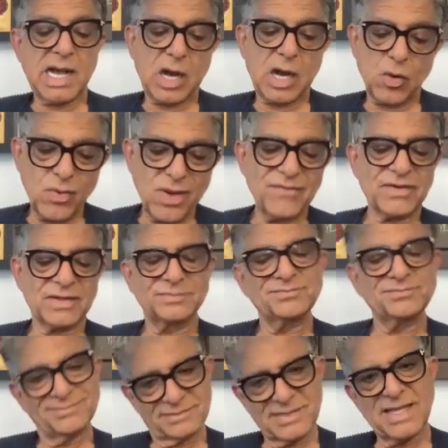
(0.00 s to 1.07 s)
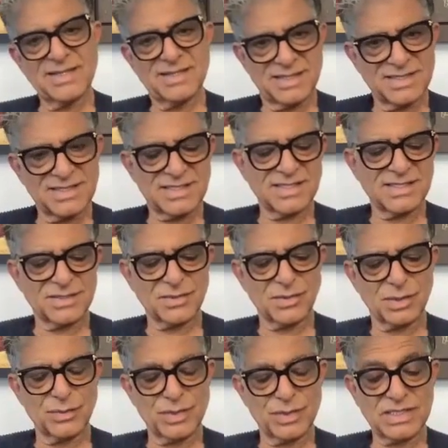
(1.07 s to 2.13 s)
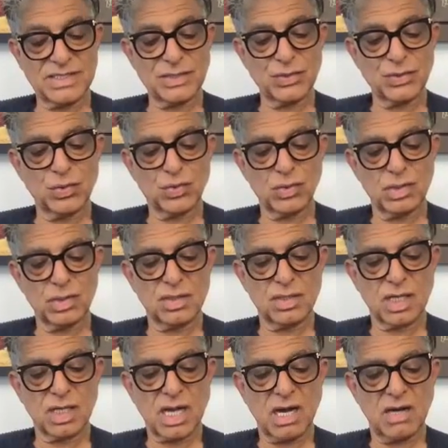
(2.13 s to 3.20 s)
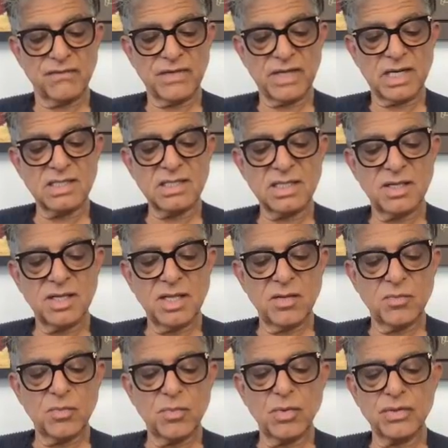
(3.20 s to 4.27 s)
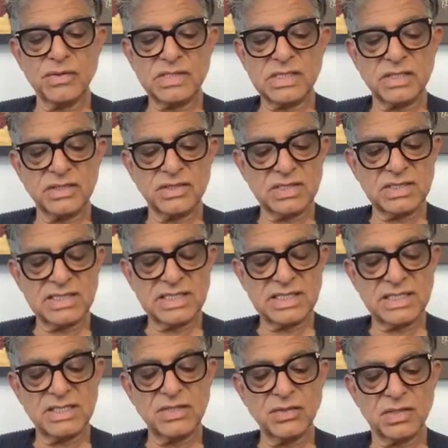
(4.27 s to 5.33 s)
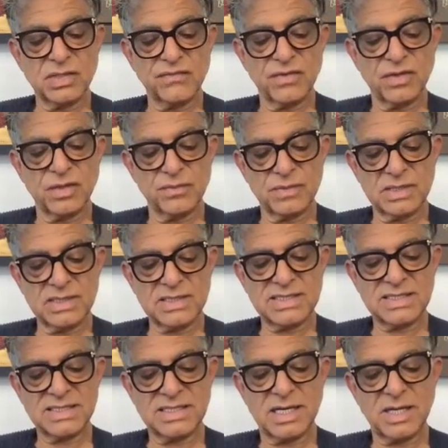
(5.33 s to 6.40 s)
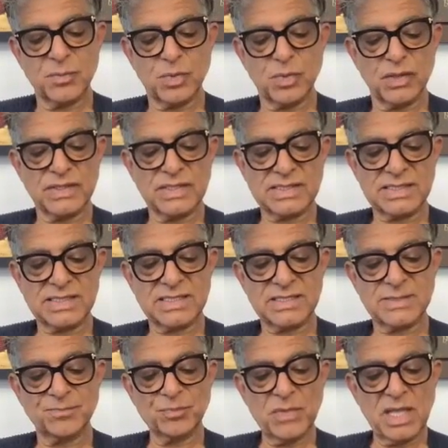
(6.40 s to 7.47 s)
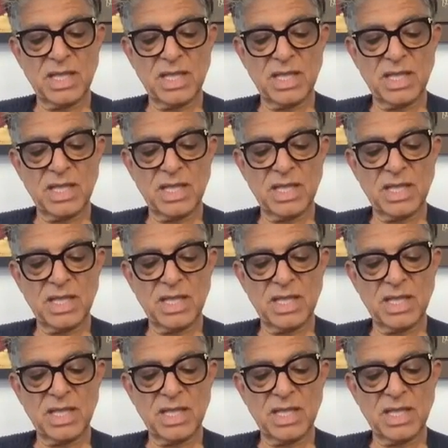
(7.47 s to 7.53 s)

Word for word: However, and this is always the usual caveat, more research is needed to confirm this hypothesis.